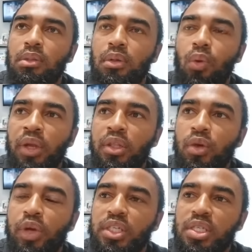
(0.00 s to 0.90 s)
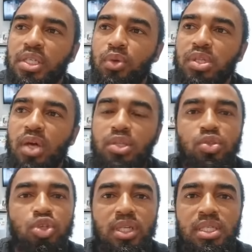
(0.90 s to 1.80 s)
One of the questions that was asked
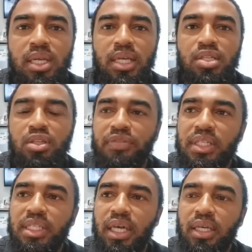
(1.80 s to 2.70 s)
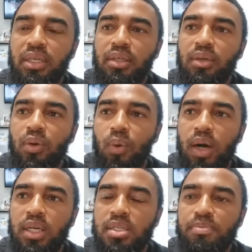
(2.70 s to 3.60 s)
to John Steenhuisen of the DA
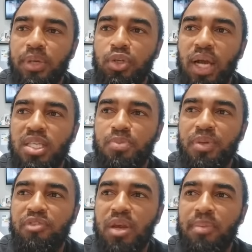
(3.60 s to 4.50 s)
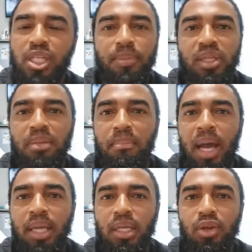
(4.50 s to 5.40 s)
was, but you guys speak very much about the
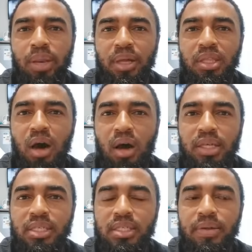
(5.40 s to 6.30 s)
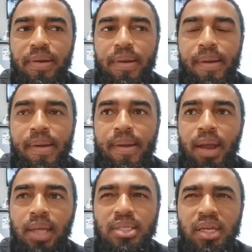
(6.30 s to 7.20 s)
mind and not about the heart.
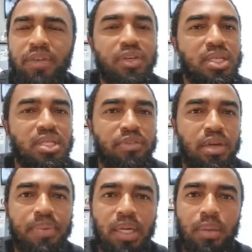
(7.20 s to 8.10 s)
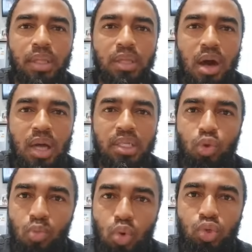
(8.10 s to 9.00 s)
And South Africans are very big about the heart,
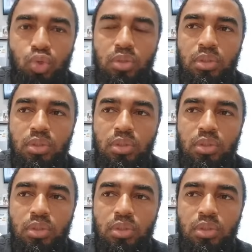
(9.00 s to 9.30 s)
Ubuntu.